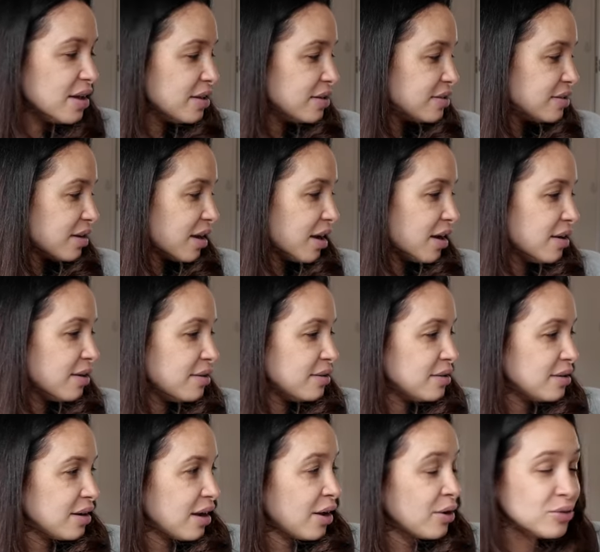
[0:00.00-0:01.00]

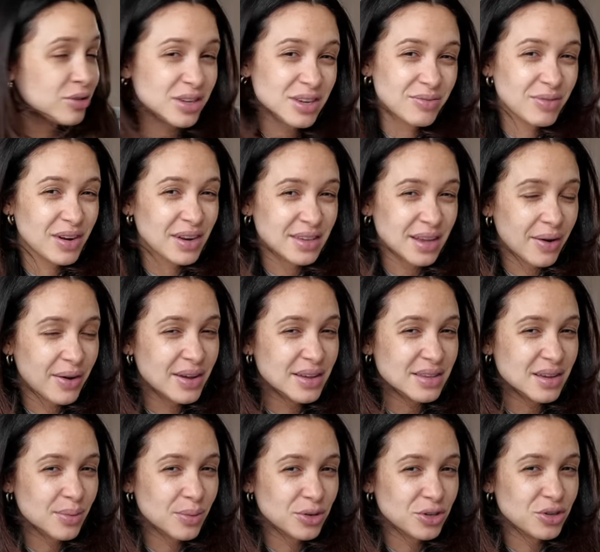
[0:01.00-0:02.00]
So I also didn't realise how
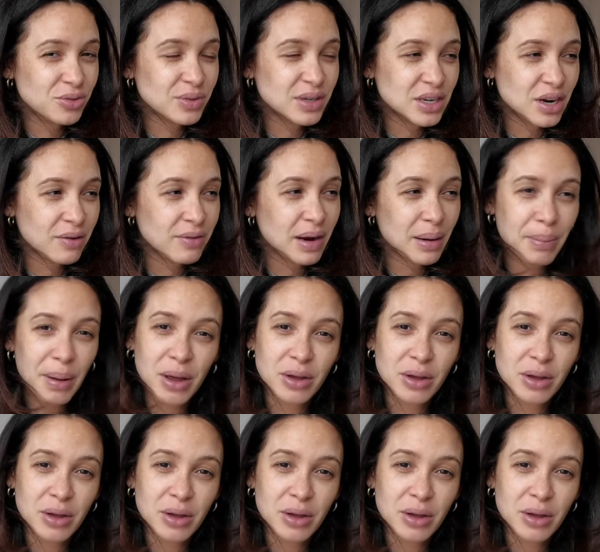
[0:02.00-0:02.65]
easy it was to redirect